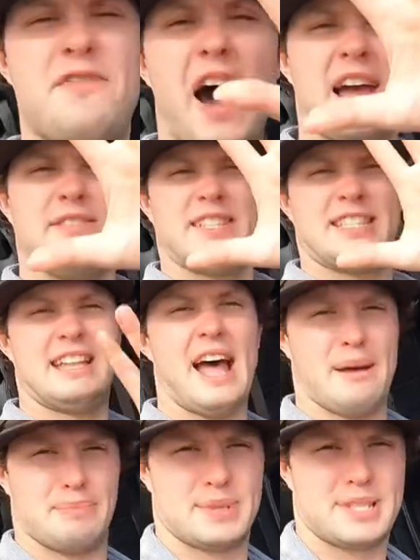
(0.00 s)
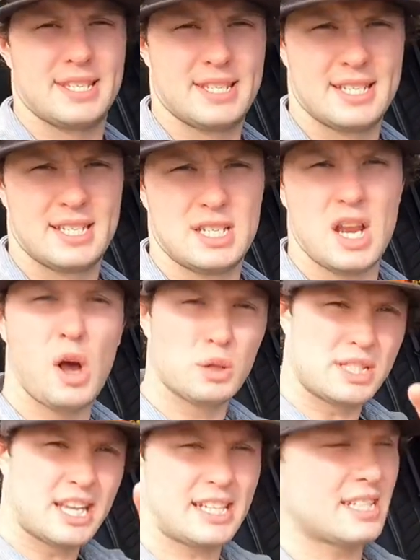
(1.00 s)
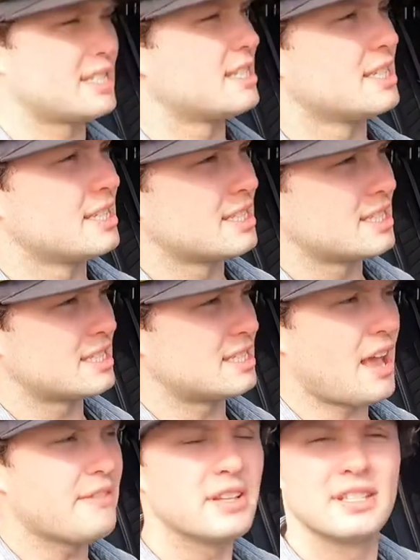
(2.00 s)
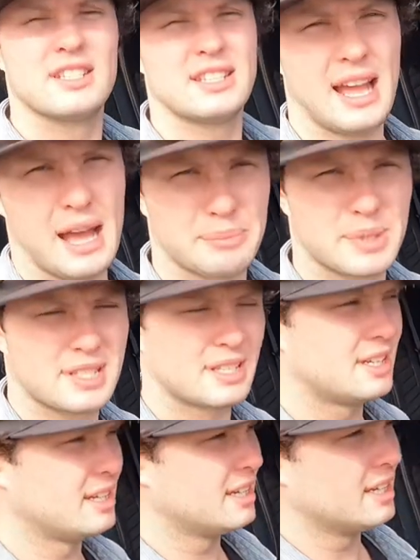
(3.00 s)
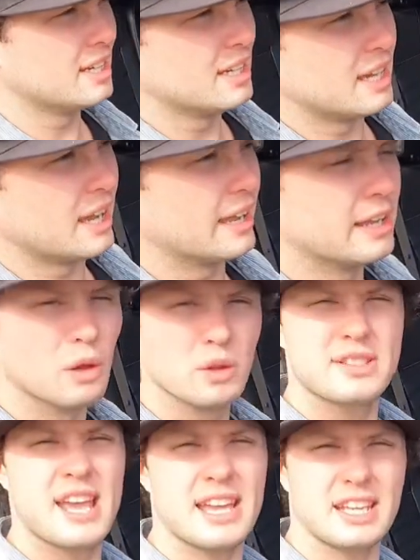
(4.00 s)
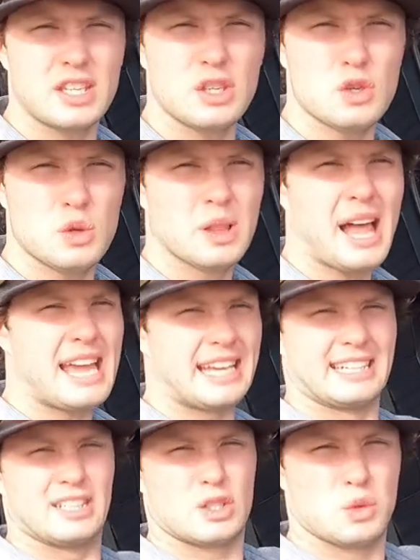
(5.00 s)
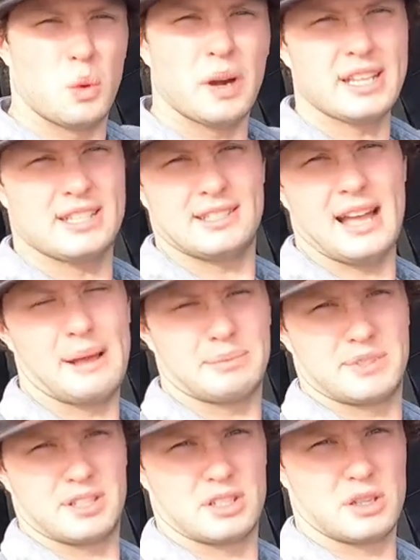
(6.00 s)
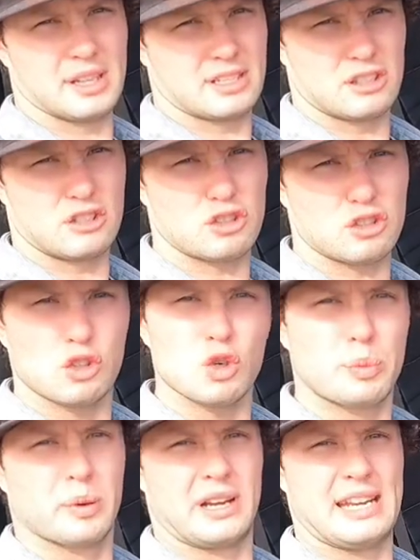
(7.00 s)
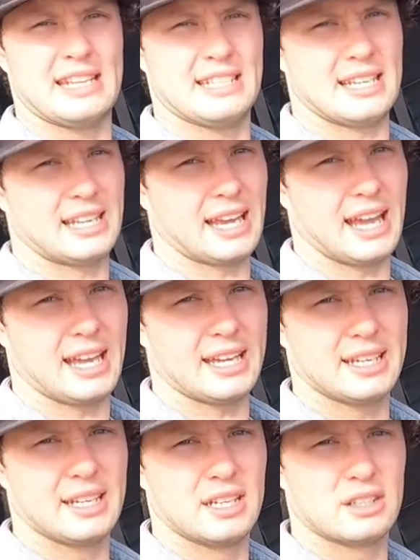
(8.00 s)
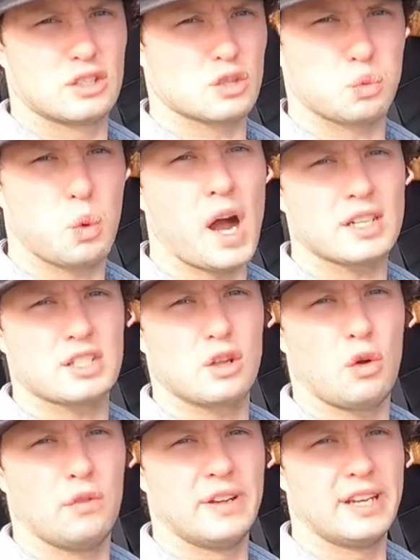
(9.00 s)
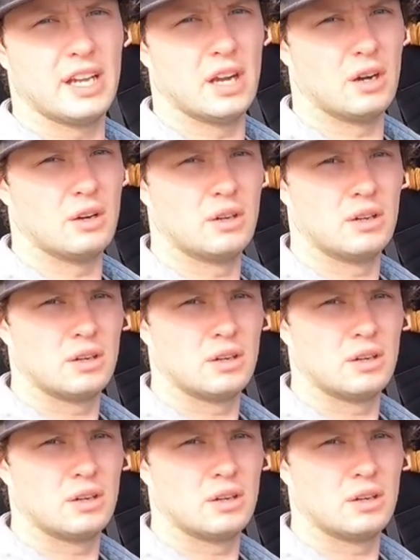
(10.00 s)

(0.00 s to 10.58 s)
five steps, no, six, seven steps. It'll take you like 20 steps to do this. It's super easy, okay? Just watch the whole video.